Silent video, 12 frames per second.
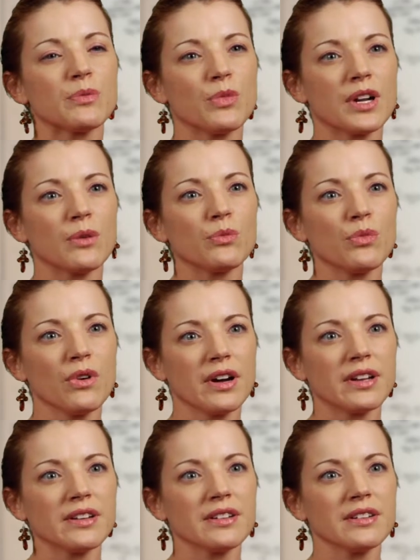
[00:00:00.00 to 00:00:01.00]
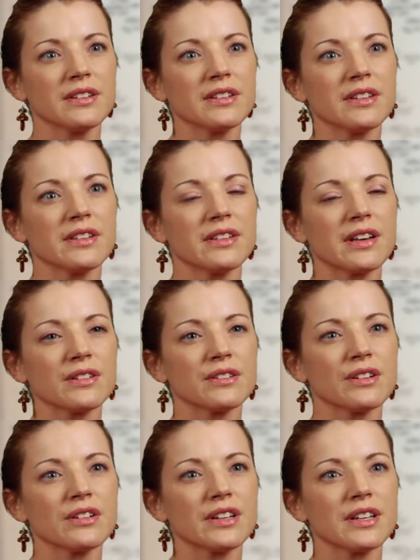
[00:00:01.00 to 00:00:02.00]
with them one on one, they'll
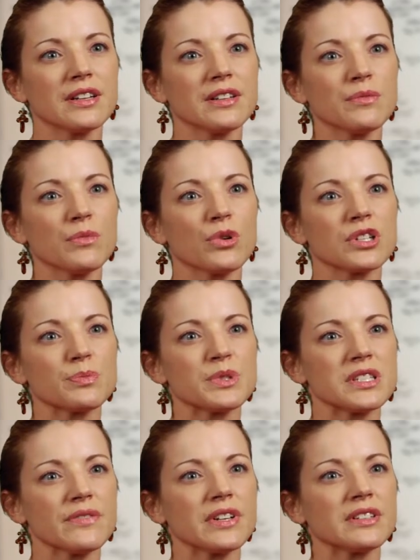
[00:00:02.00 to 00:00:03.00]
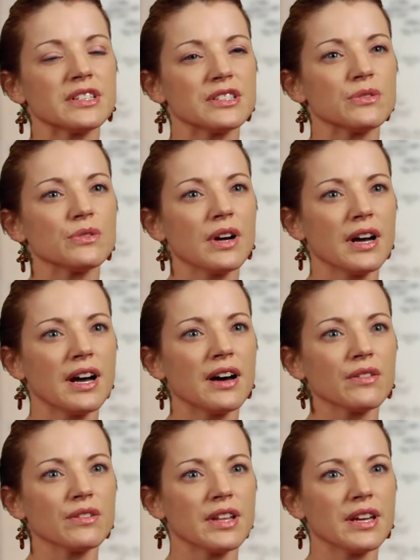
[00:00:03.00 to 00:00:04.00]
learn it more specifically to
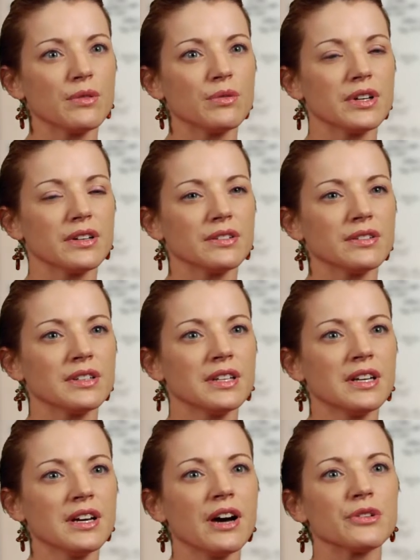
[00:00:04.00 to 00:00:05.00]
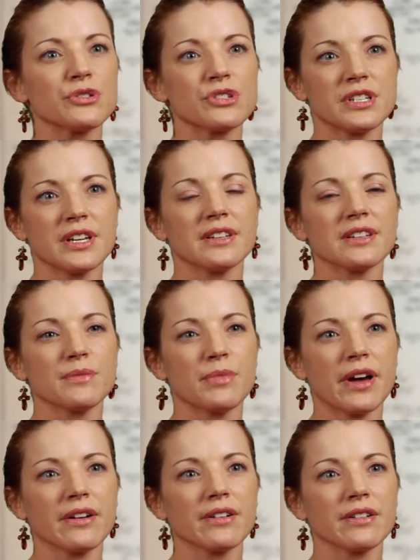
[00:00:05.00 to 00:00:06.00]
how they will understand it
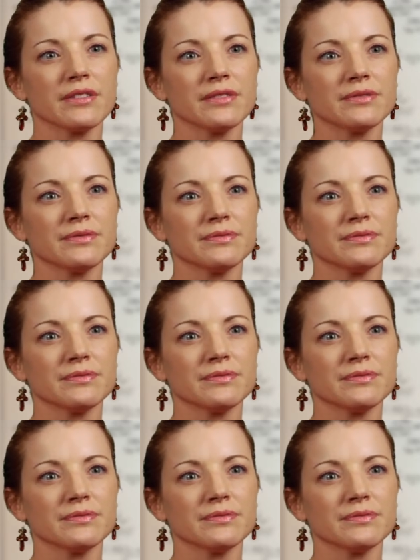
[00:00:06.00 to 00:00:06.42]
better.